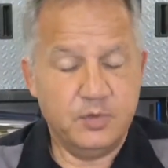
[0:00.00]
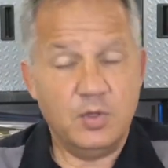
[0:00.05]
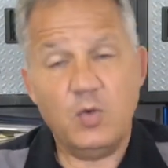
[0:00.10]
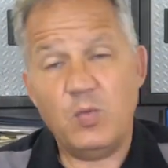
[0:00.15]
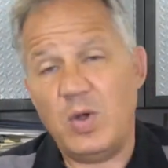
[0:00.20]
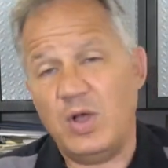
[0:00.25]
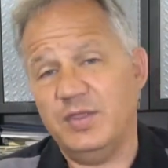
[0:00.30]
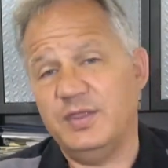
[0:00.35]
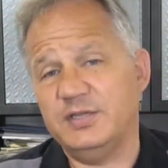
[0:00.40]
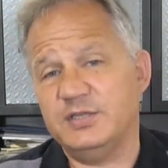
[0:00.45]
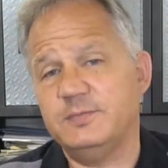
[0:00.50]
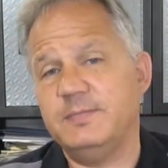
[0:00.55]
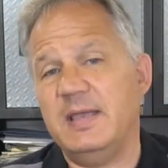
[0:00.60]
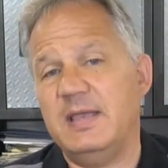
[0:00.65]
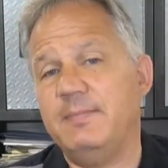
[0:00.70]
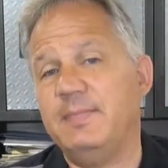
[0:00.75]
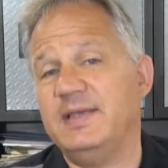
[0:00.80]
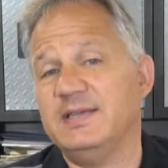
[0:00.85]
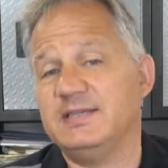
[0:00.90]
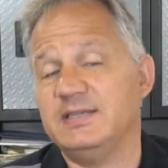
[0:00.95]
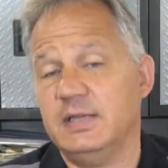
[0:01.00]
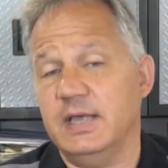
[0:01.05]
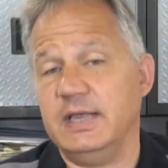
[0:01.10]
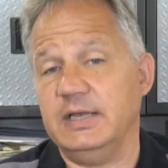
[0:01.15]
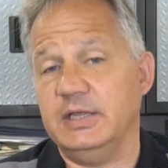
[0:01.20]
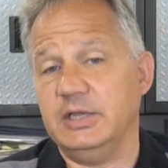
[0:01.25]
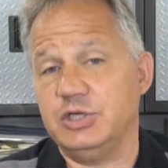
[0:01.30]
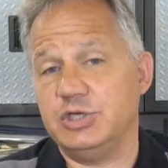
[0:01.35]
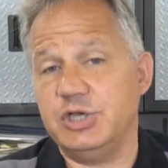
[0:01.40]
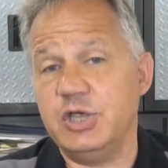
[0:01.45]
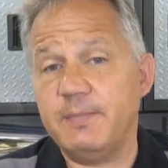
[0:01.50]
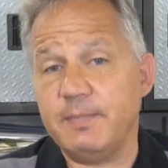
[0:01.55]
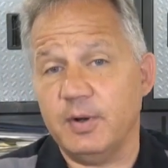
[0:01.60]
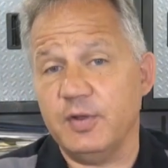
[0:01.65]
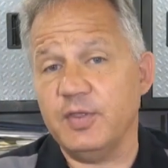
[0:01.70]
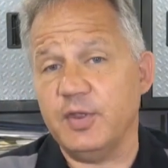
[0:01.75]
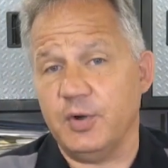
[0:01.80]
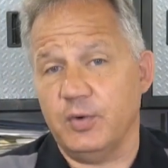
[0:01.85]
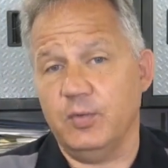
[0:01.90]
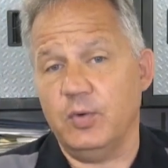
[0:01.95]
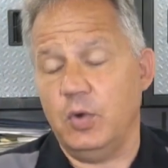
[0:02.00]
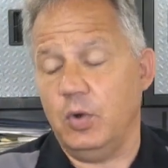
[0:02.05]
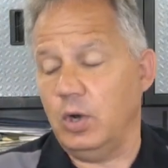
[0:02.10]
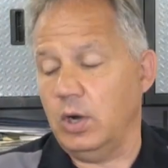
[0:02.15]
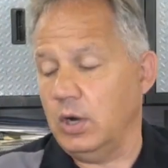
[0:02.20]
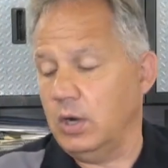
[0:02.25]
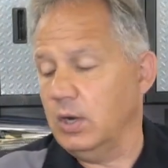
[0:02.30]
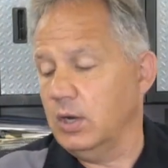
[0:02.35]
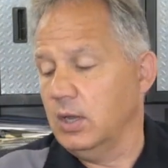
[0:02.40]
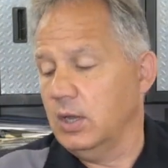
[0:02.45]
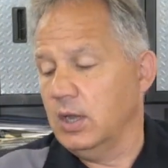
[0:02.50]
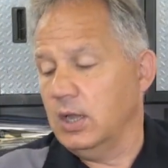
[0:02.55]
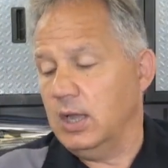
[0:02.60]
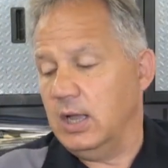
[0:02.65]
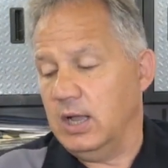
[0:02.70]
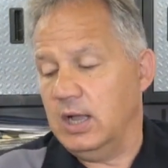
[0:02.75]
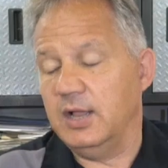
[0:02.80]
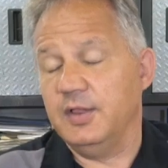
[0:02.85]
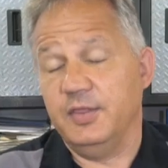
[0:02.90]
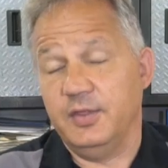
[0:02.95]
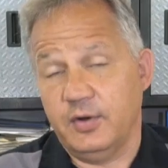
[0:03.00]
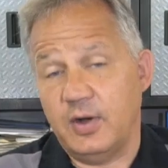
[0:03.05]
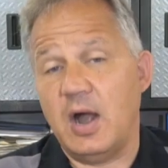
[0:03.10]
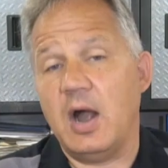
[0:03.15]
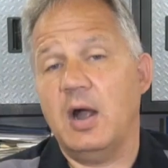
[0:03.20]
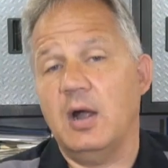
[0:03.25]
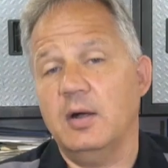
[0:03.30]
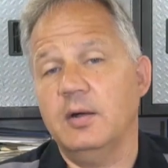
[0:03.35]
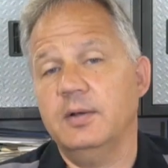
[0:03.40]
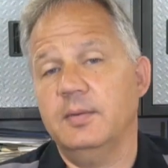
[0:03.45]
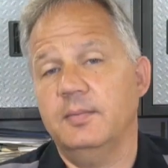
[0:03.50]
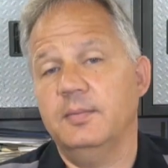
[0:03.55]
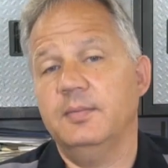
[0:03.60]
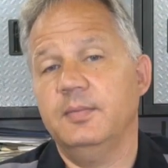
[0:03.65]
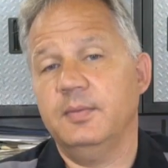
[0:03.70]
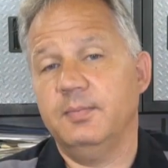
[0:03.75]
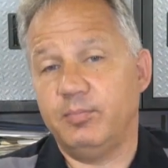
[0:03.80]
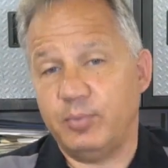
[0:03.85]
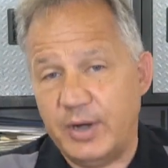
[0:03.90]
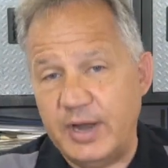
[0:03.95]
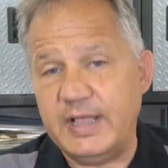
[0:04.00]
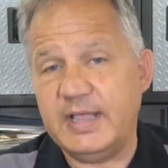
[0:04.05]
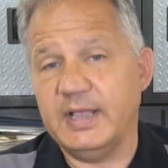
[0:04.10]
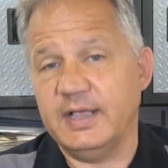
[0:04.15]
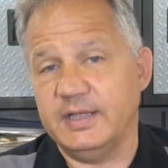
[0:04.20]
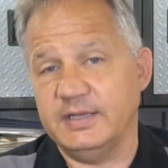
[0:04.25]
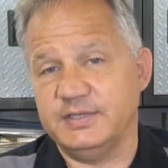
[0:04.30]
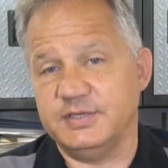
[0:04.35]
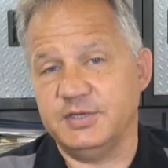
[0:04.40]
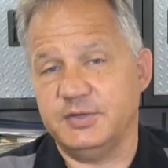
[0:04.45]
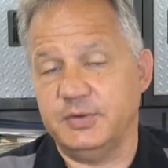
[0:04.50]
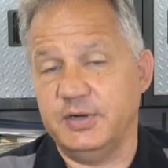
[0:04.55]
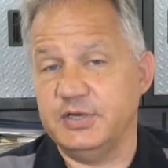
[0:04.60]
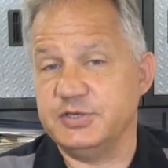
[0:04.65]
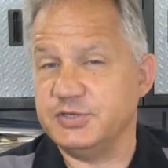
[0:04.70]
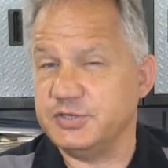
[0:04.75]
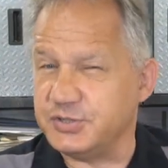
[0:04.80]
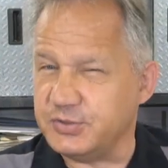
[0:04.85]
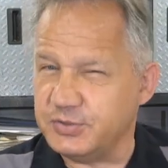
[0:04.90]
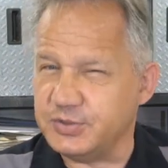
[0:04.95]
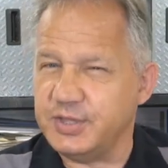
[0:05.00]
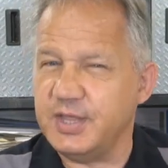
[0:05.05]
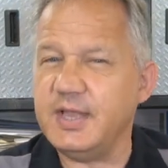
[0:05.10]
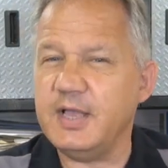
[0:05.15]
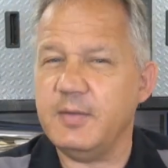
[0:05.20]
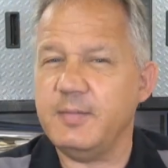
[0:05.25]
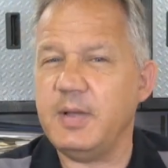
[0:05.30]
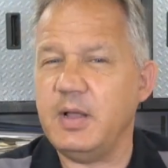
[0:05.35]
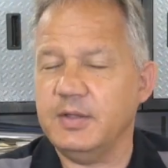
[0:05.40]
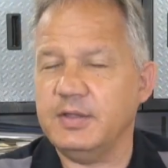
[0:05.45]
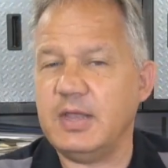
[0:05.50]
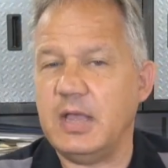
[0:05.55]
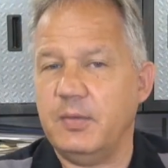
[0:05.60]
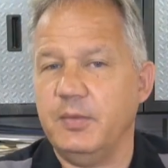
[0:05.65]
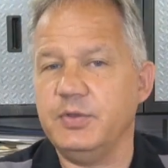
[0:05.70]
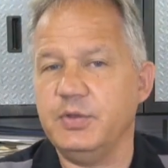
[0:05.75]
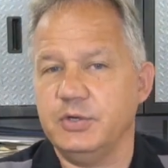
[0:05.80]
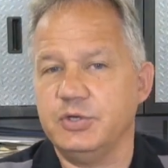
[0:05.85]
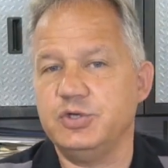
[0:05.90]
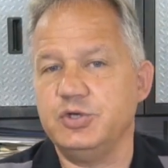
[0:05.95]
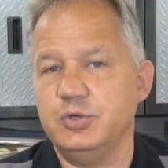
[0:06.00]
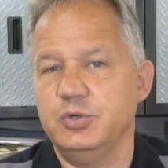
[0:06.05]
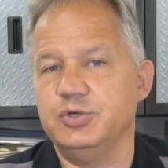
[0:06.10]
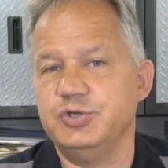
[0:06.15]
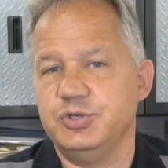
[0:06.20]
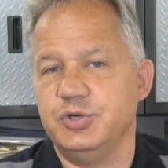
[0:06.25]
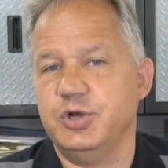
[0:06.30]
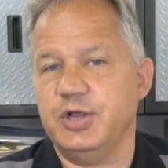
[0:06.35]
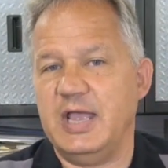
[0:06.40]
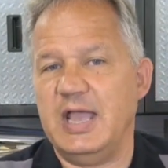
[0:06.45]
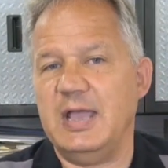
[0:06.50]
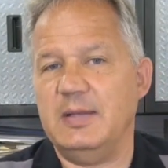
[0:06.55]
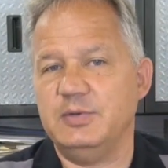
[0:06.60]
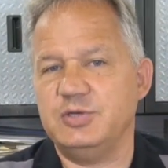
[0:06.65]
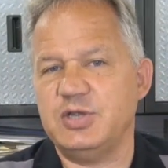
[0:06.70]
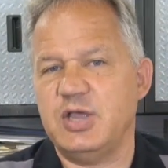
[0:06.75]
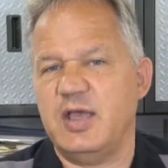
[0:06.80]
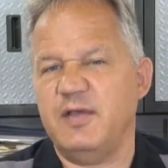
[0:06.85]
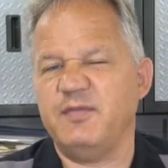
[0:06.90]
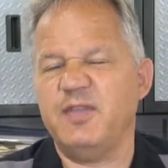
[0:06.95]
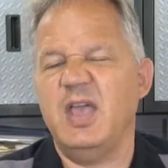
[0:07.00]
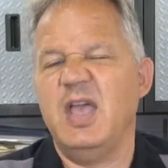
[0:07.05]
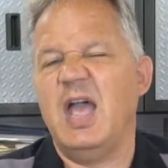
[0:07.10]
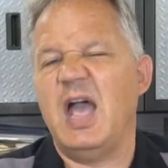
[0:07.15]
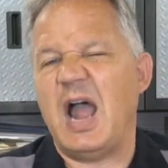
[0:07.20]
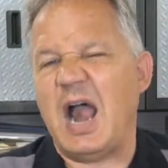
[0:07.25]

While this may be slightly cheaper than a roller, uh, there are braking considerations. So think about that when you're choosing your camshaft.